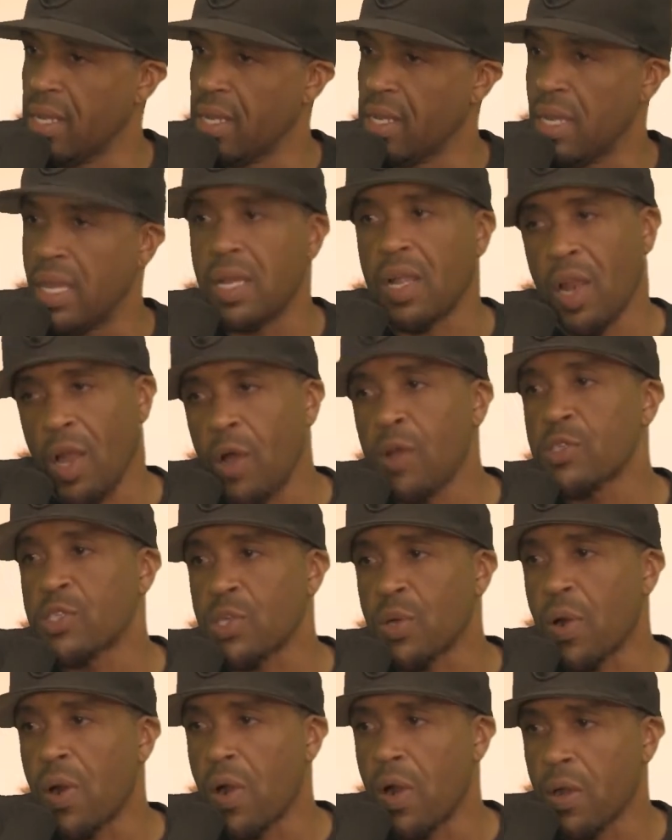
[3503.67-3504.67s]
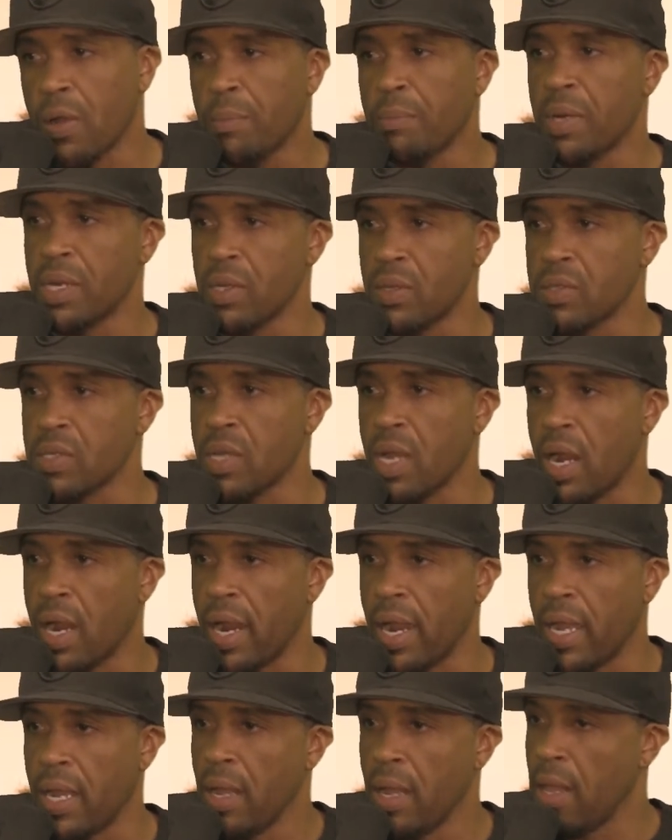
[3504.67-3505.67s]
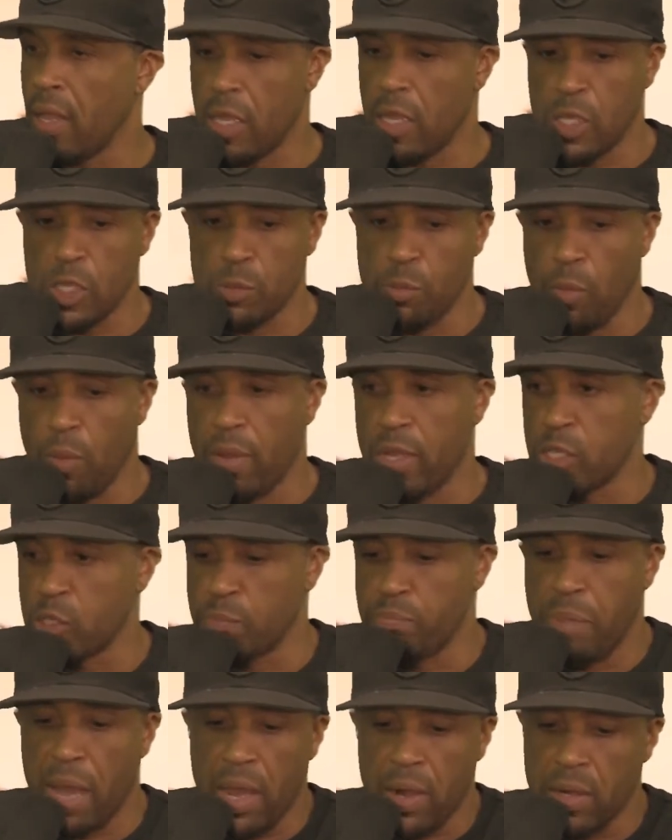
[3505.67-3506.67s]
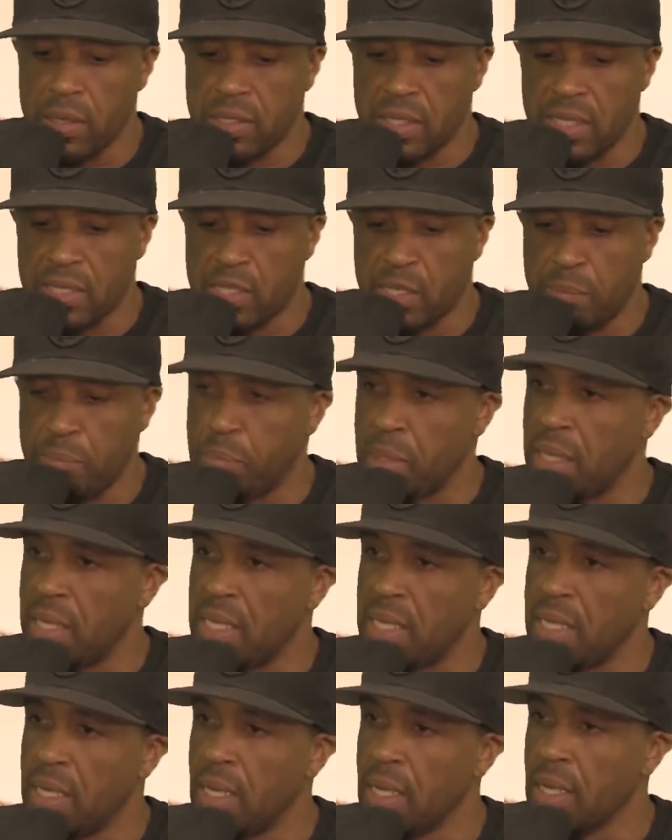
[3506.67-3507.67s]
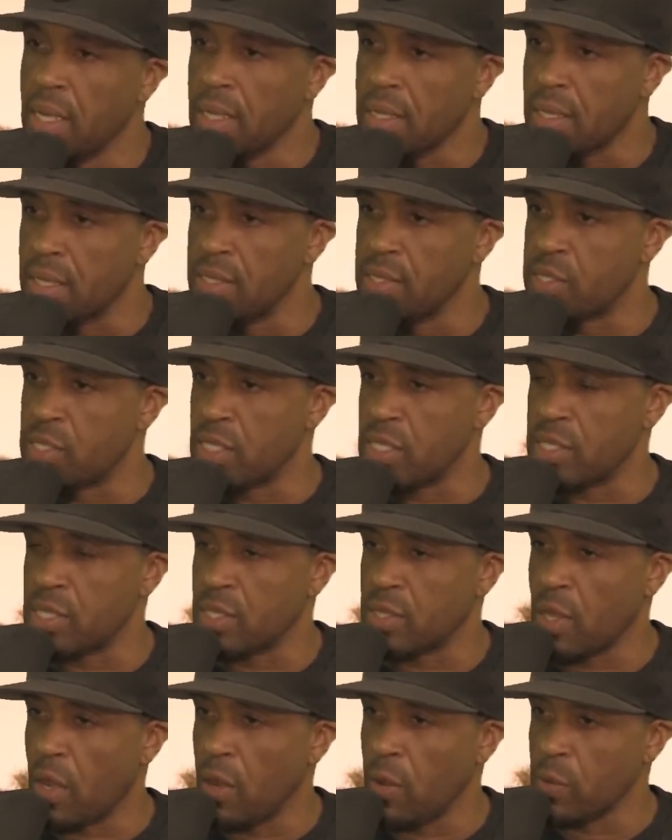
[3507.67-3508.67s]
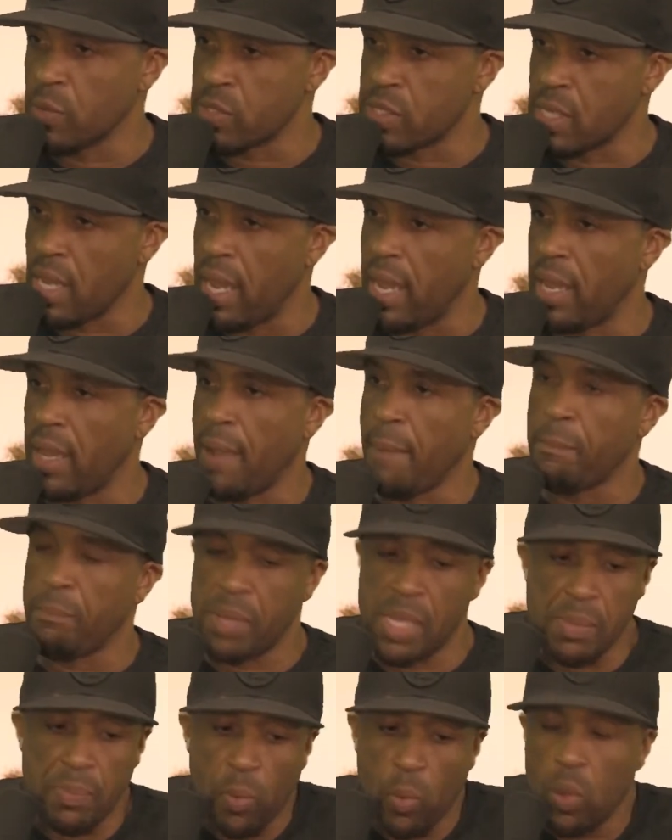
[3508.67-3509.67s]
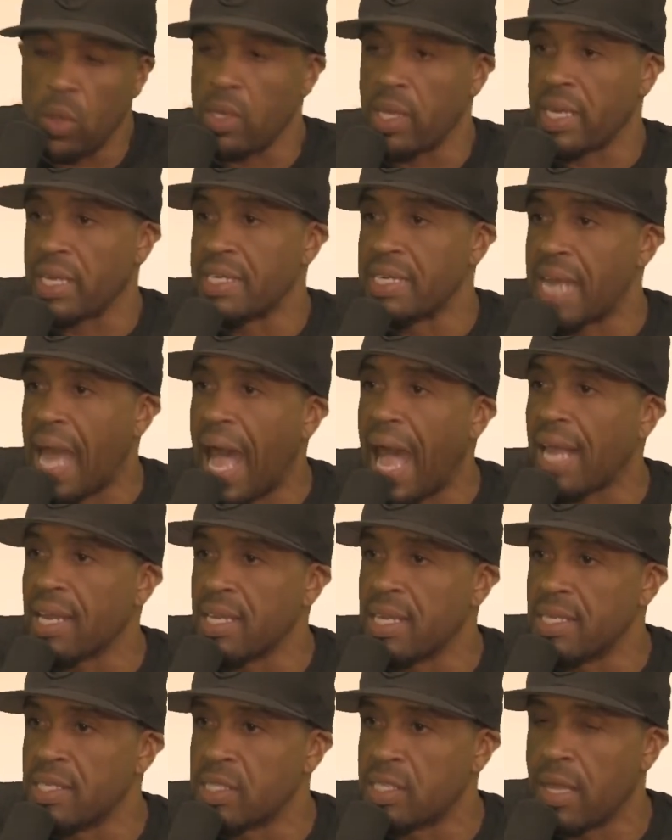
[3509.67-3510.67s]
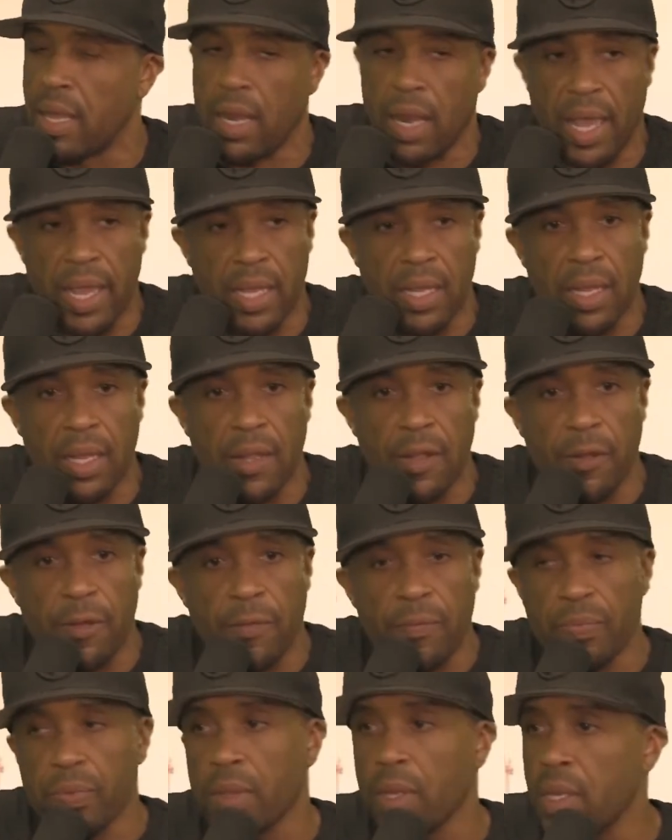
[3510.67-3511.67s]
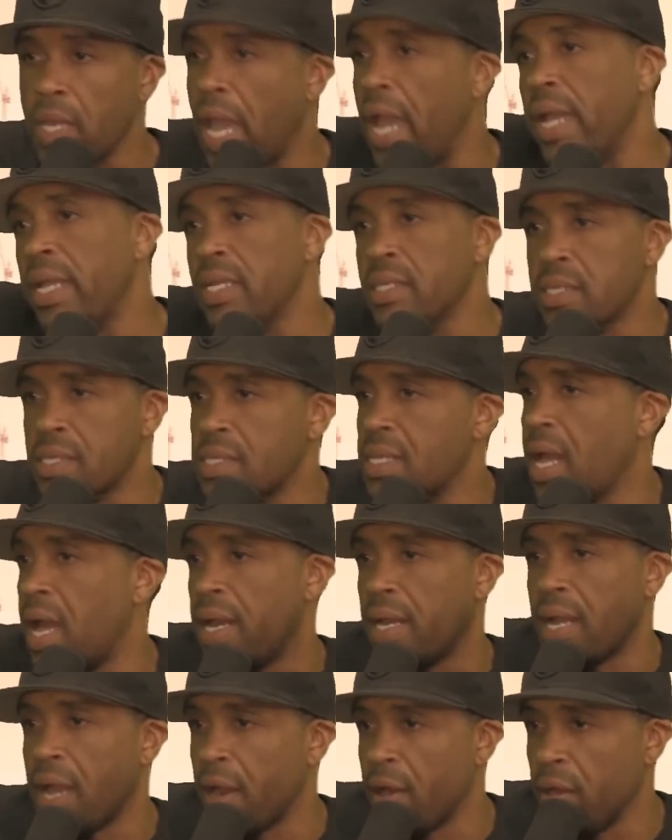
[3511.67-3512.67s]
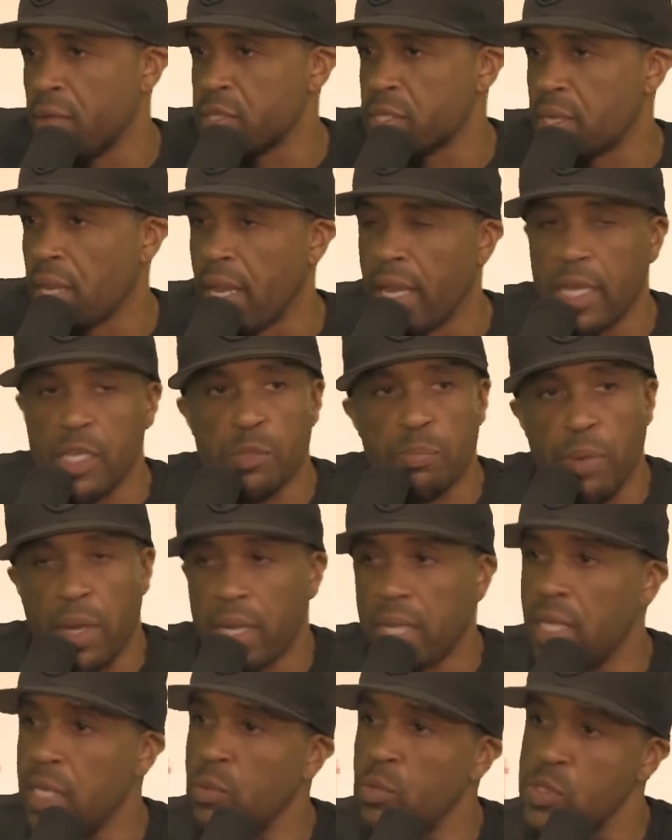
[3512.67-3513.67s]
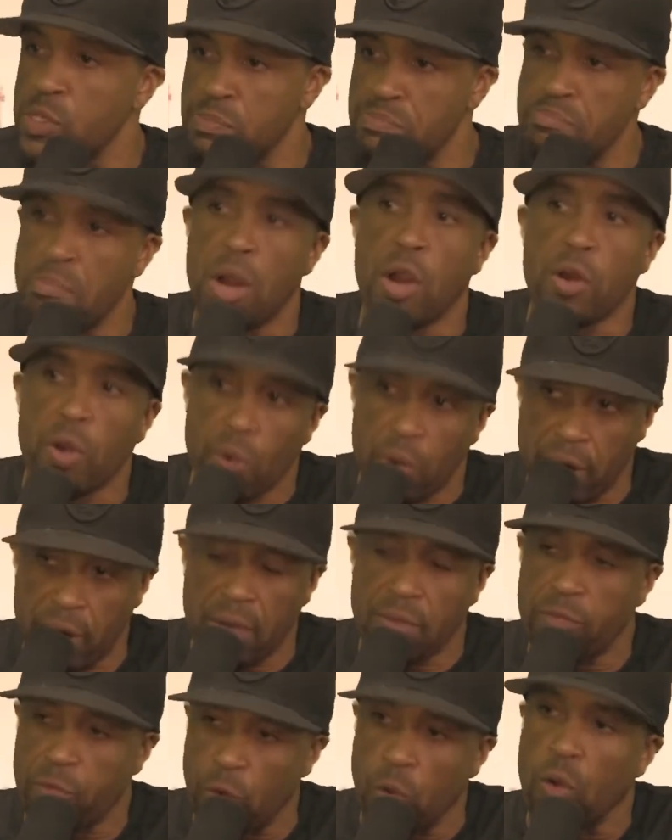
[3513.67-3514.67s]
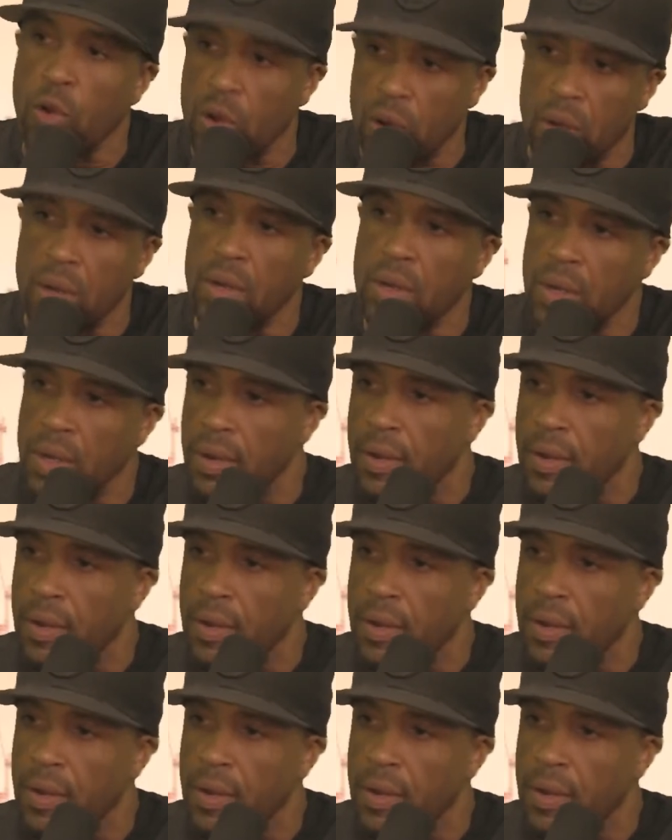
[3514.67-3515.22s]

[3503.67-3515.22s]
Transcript: Yeah. He closed strong, but he was all right. Yeah. It's better just to be consistent the whole set, and people will acknowledge that, like, he just kind of got off stage, but he was murdering for,